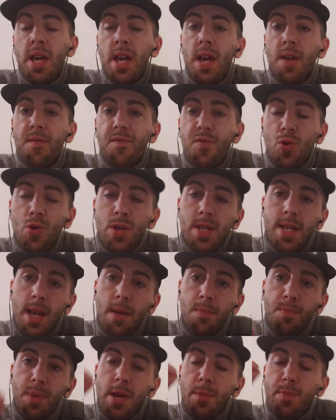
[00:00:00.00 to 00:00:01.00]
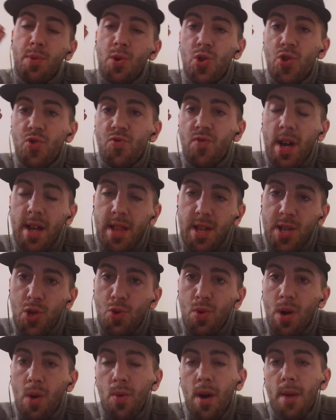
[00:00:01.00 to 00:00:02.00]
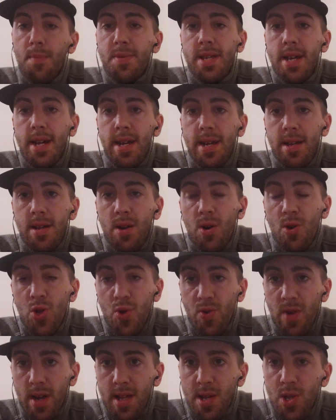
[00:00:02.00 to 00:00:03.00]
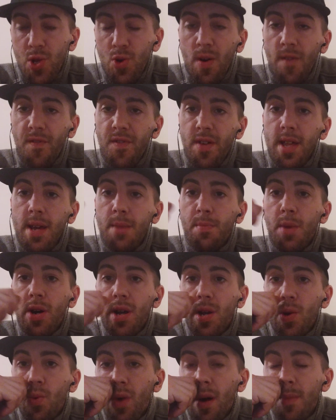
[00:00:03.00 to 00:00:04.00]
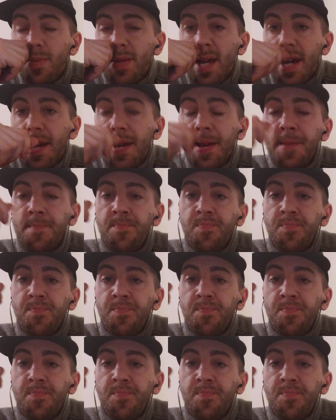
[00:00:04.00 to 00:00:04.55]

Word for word: If you send people directly to a website or directly to an affiliate marketing website,